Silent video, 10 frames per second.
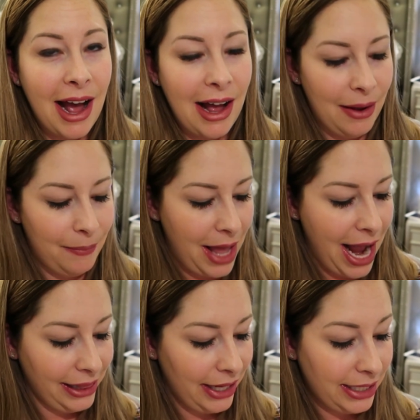
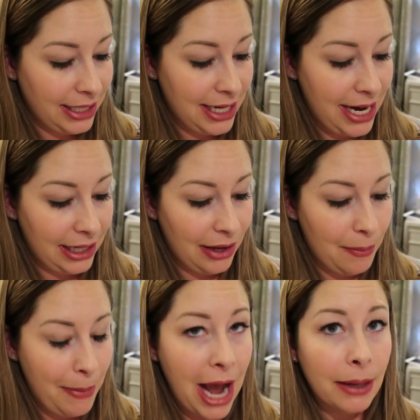I like to take
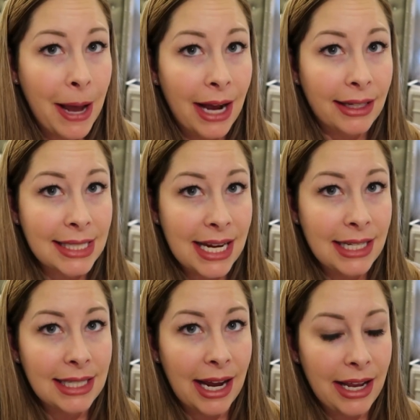backpacks
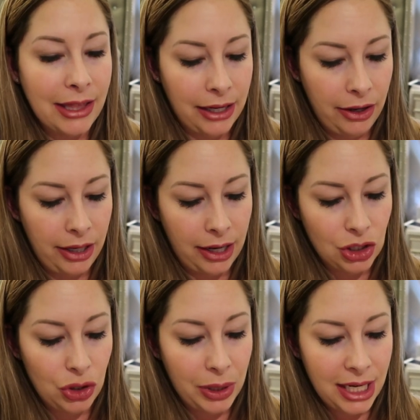inside the
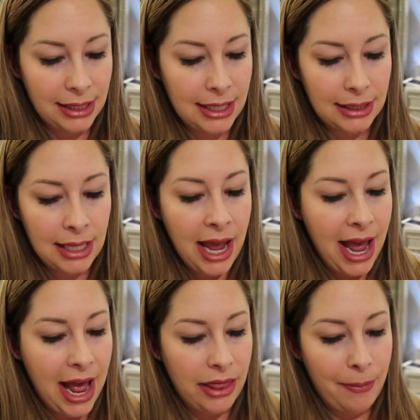carry-on suitcases,
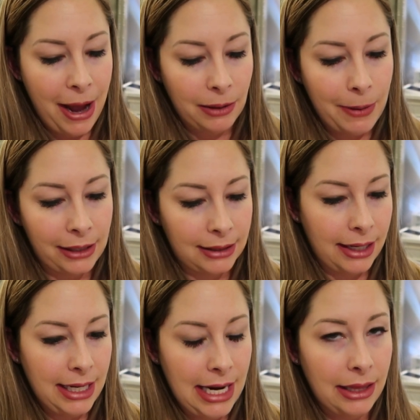and the backpacks
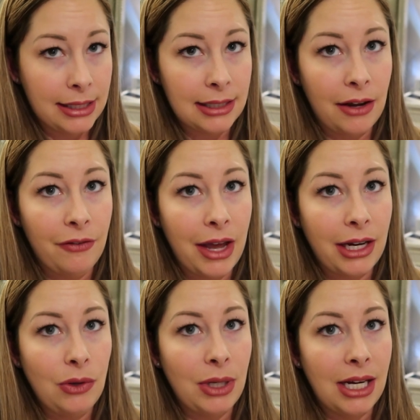contain the stuff
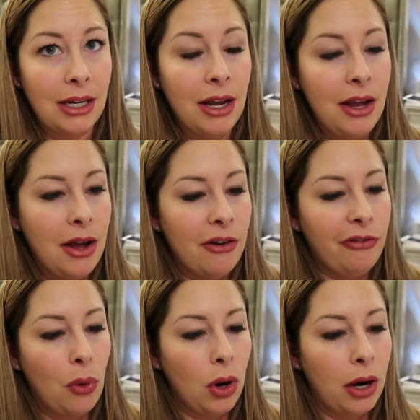that you need
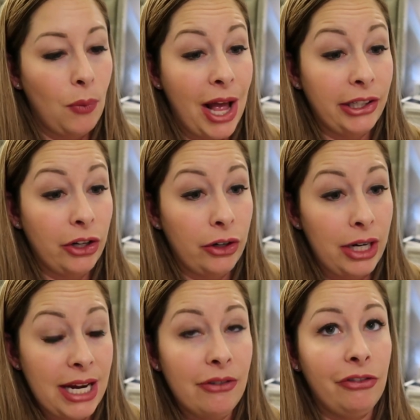for while you're
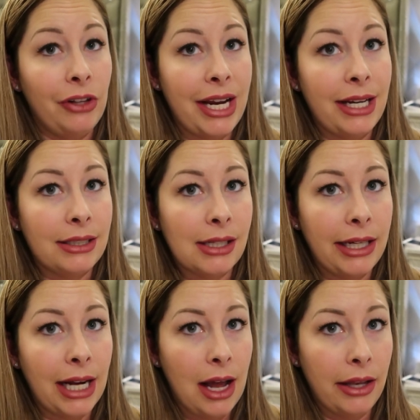in flight,
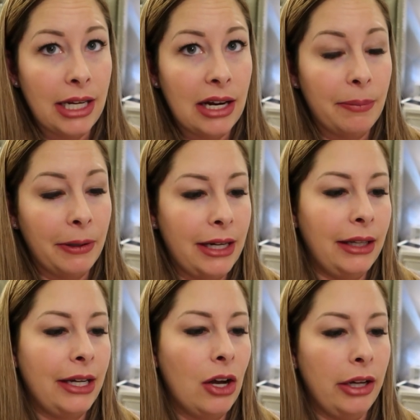like on the airplane,
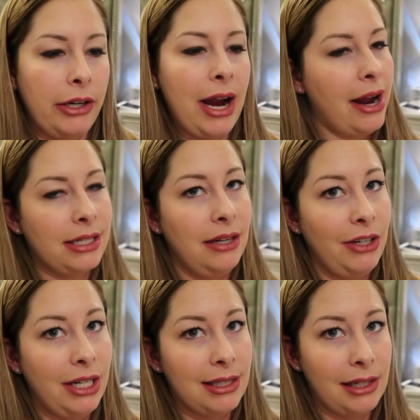like all your
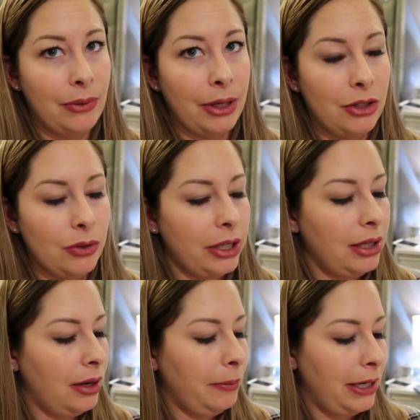activities that you want to do on
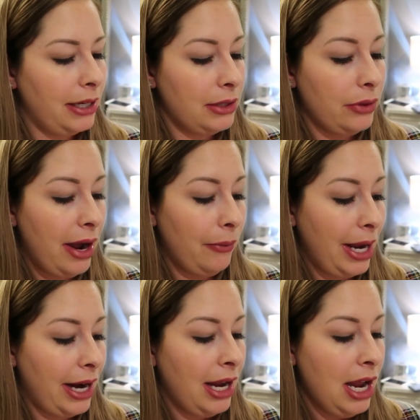the airplane. So that
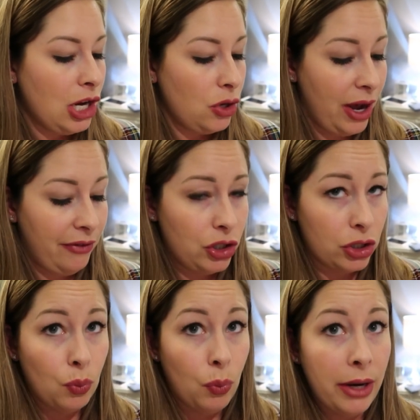way you have
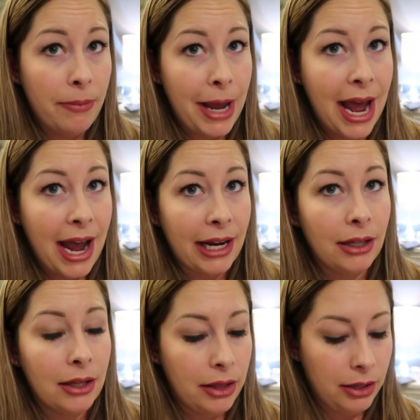just one
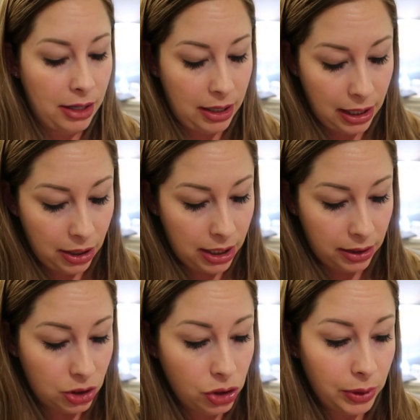bag, the
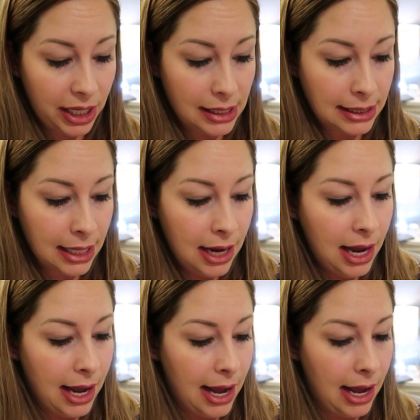carry-on suitcase,
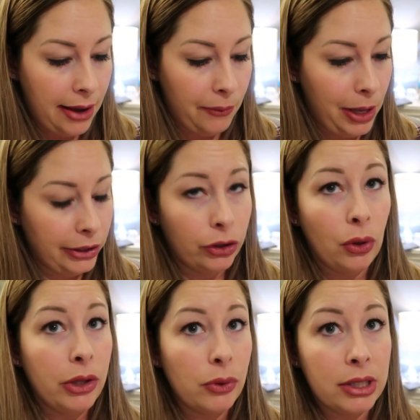while you're
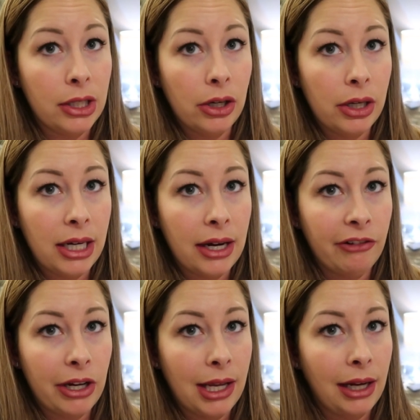going through security and
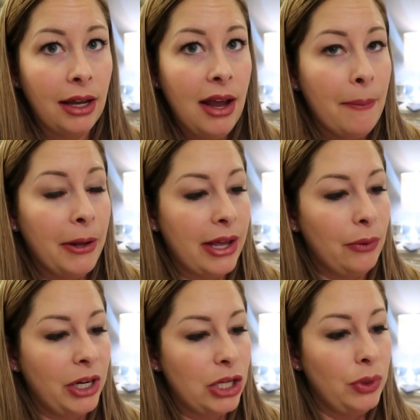everything. But
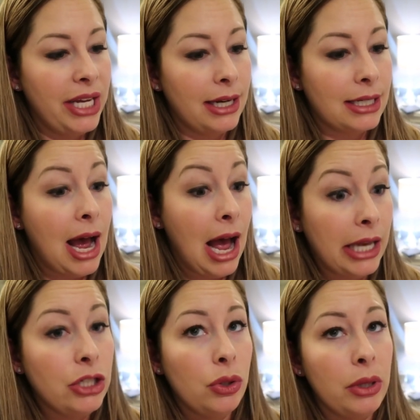then when you get
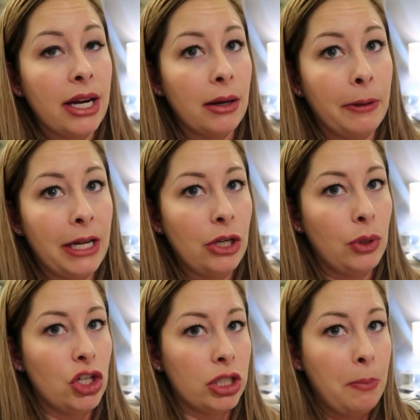onto the airplane, you
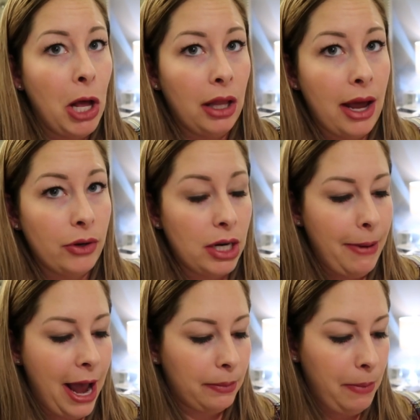can just pull out your
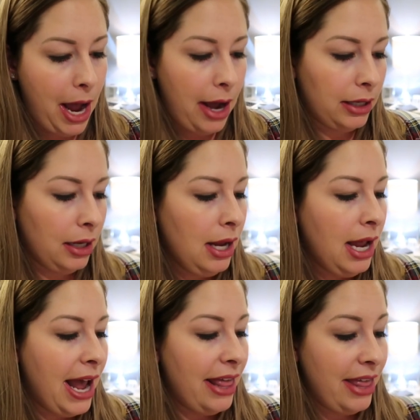backpack,
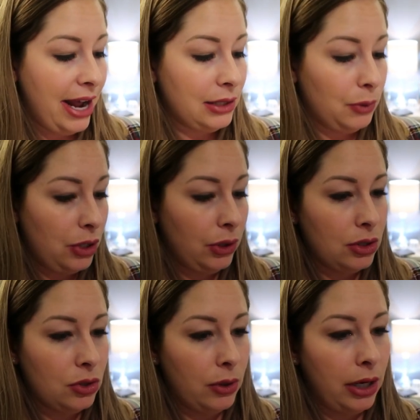and that's what you can
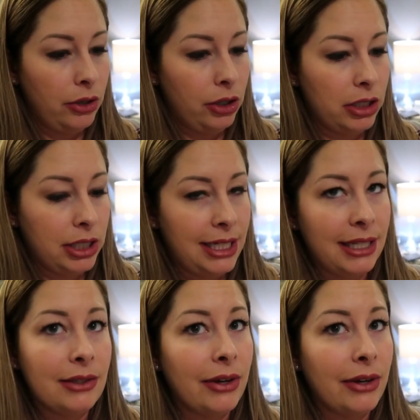store under your seat.